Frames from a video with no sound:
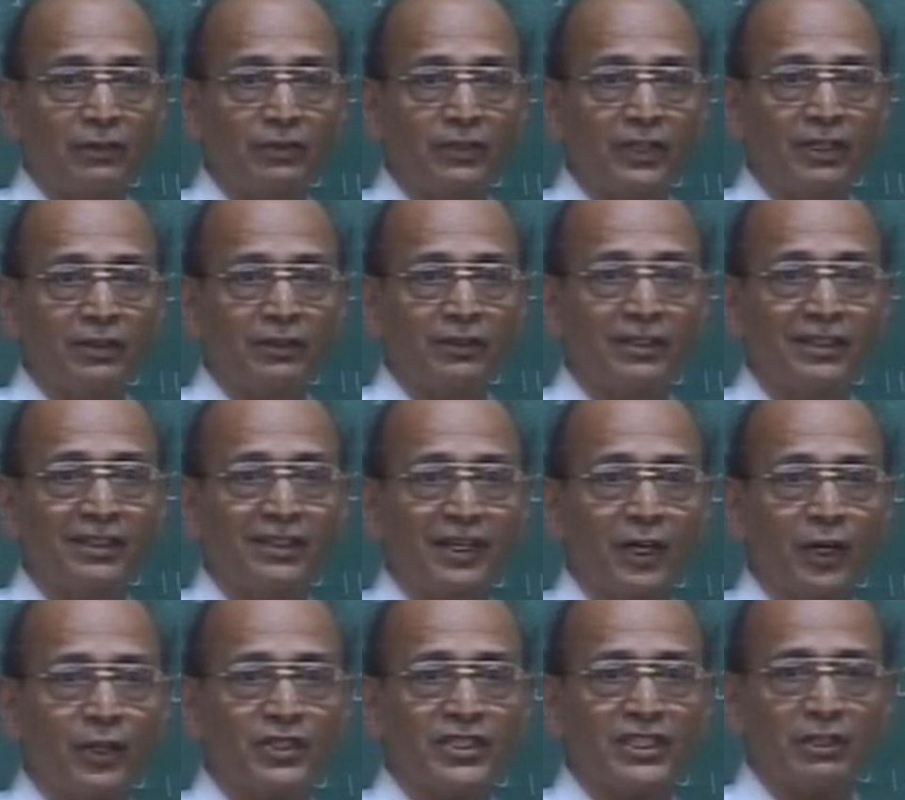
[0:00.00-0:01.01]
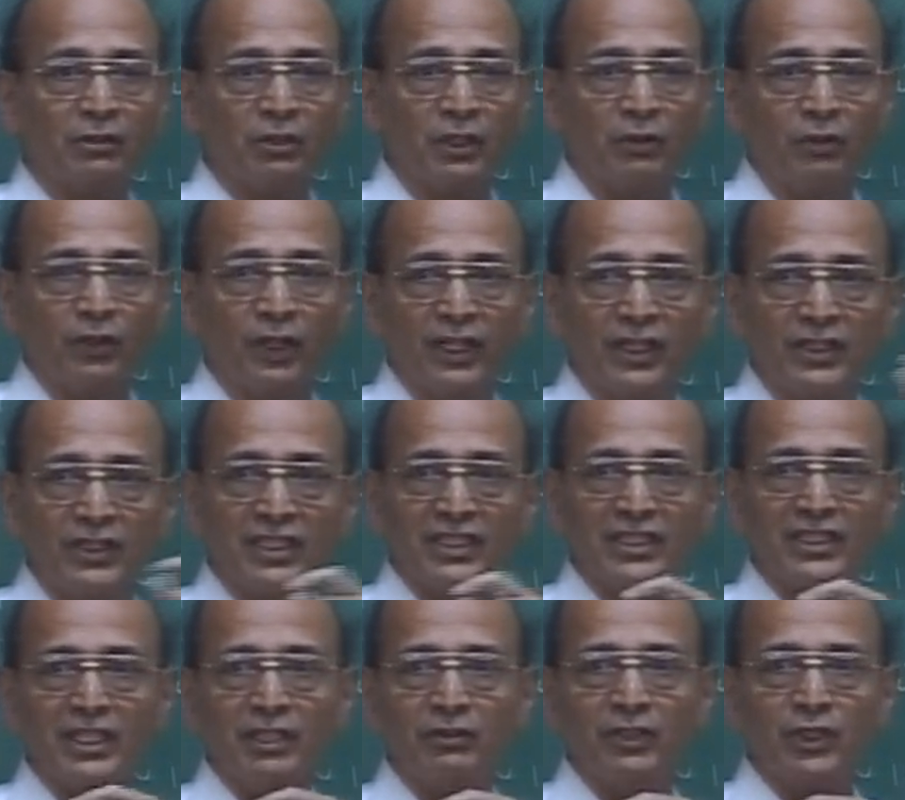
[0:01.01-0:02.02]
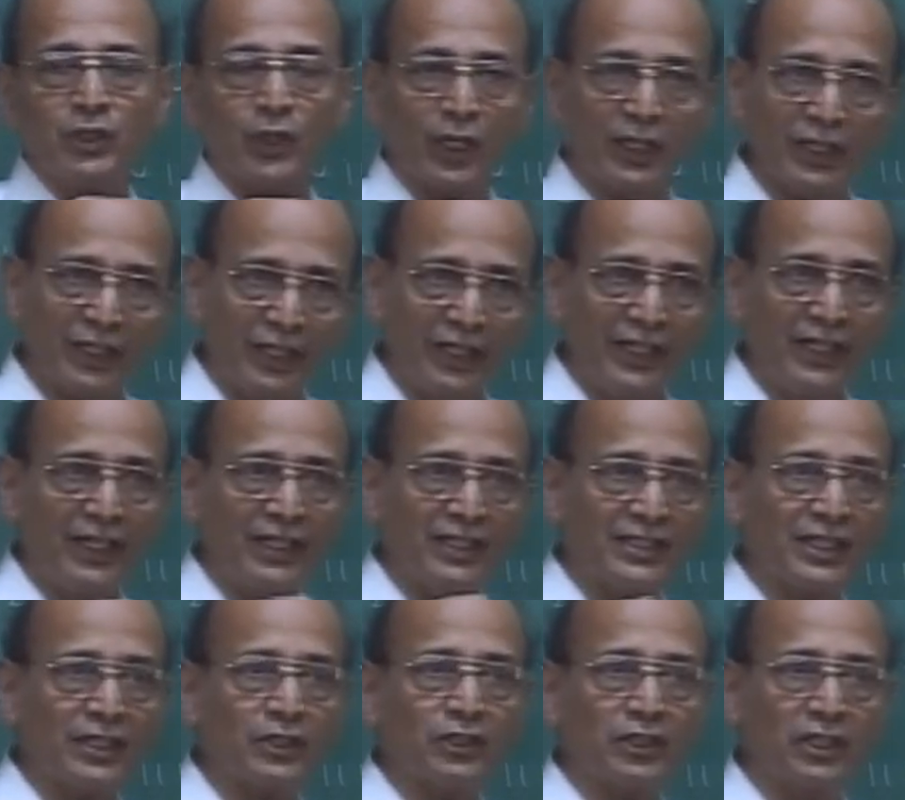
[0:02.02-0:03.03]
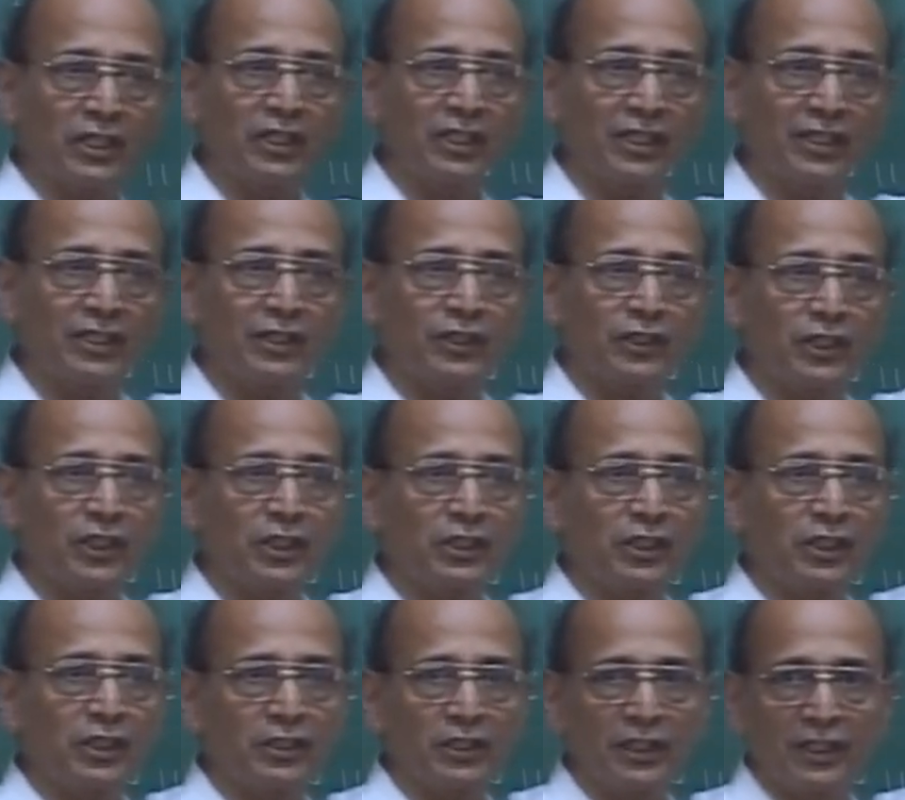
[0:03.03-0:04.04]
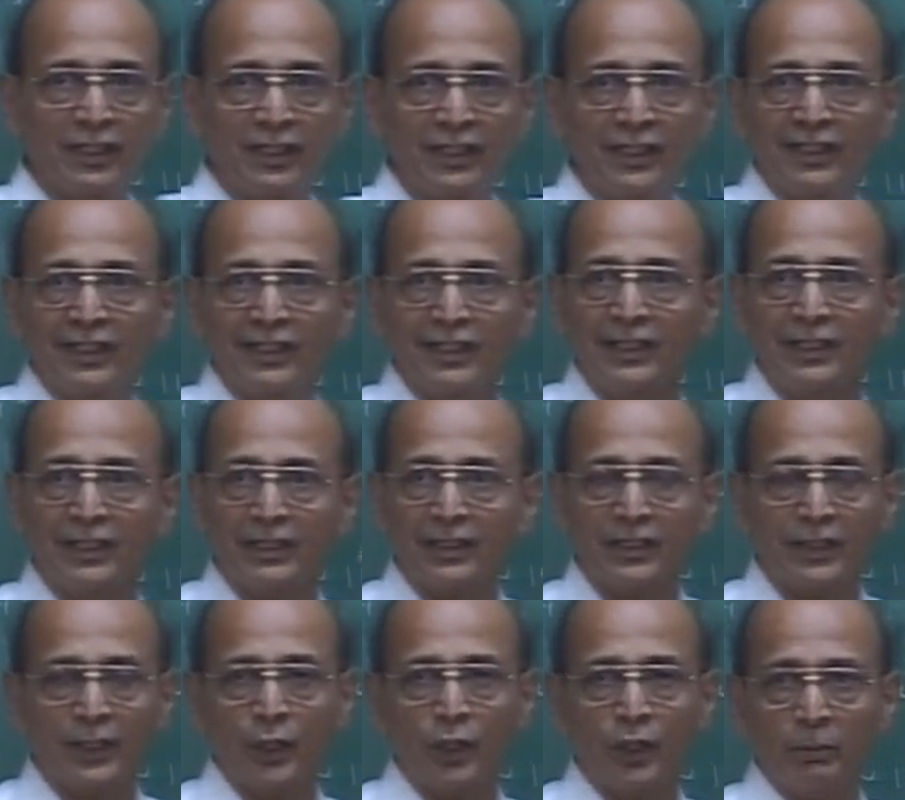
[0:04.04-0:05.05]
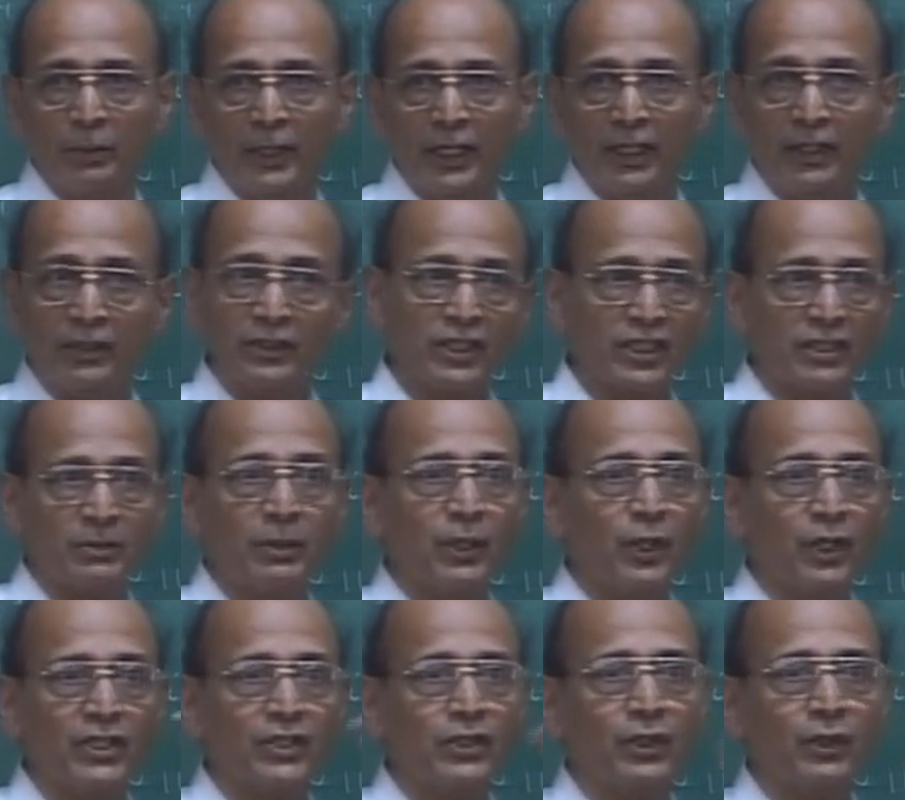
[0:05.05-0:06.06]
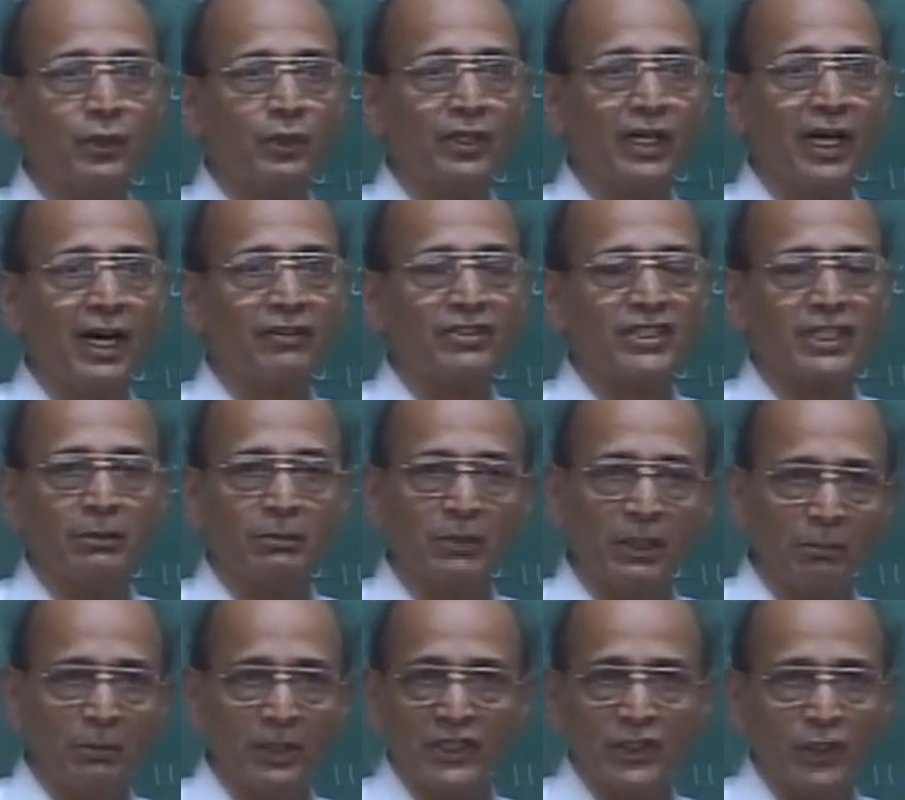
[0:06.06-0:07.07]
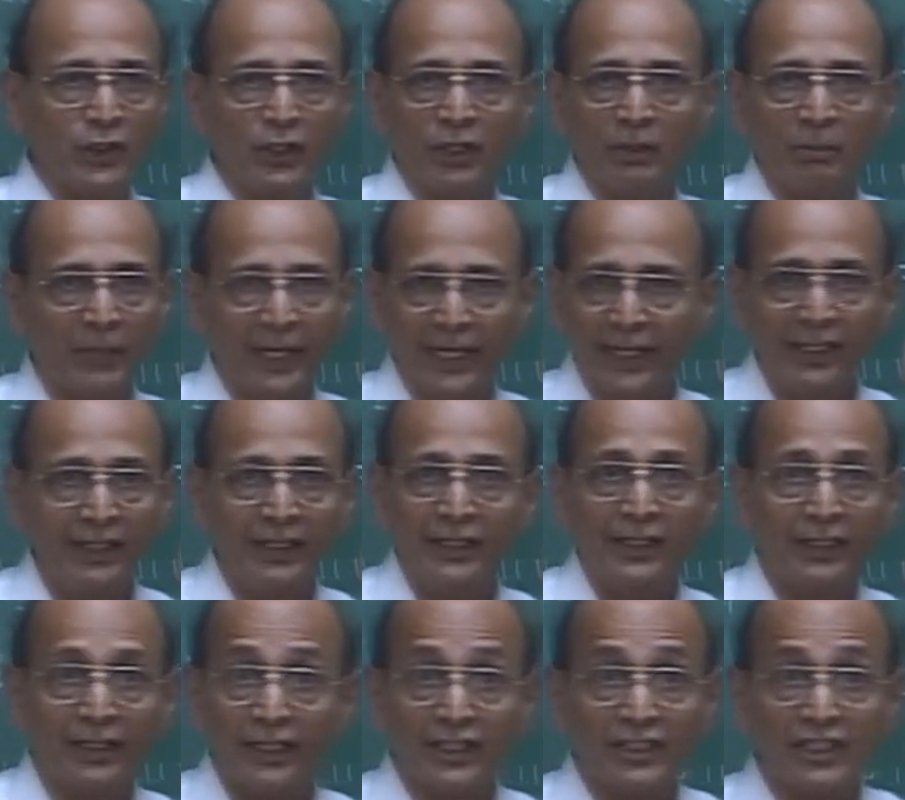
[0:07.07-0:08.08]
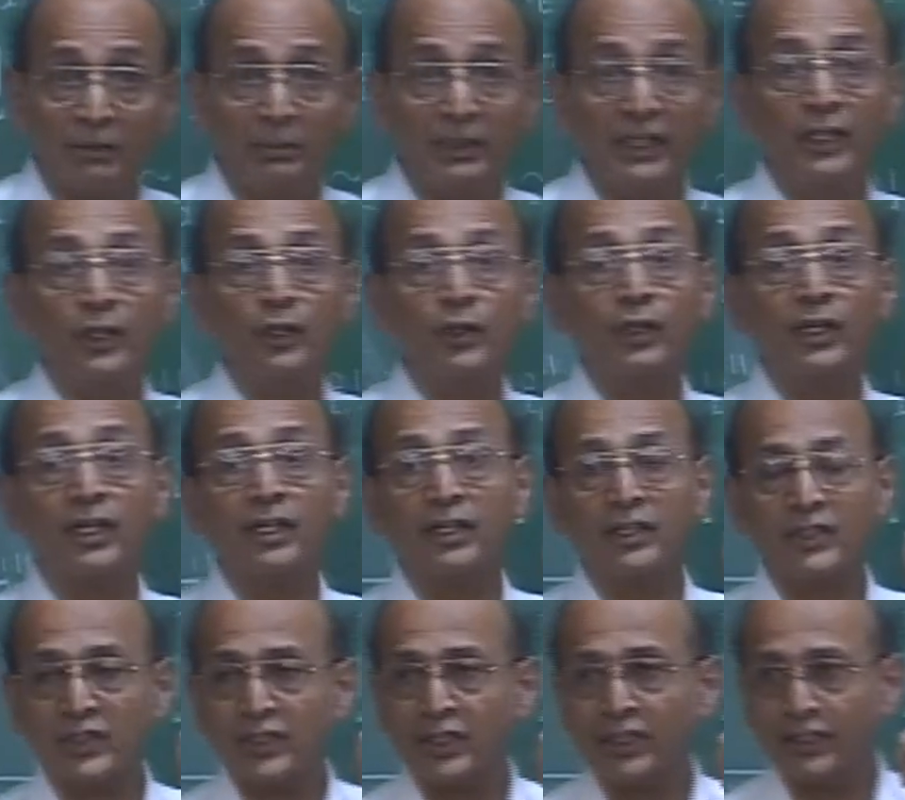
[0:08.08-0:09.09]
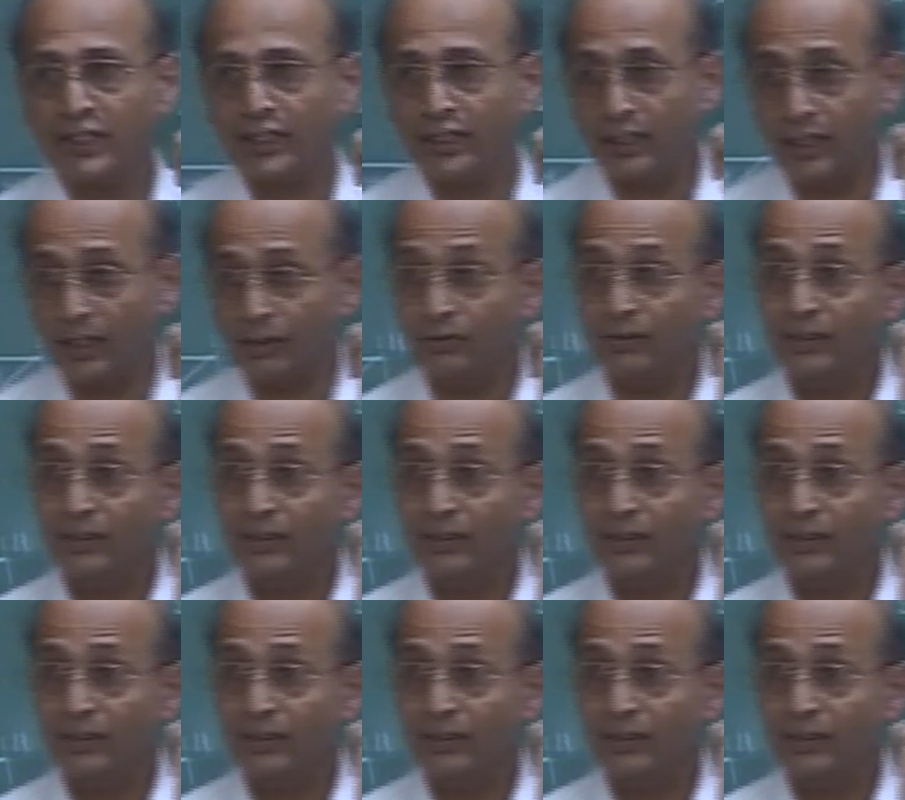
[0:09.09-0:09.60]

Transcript: on 7 vertices in which all the degrees are 3, 3, 3, 3. Cannot be done. Just because you have some numbers in your mind doesn't mean you can construct that graph.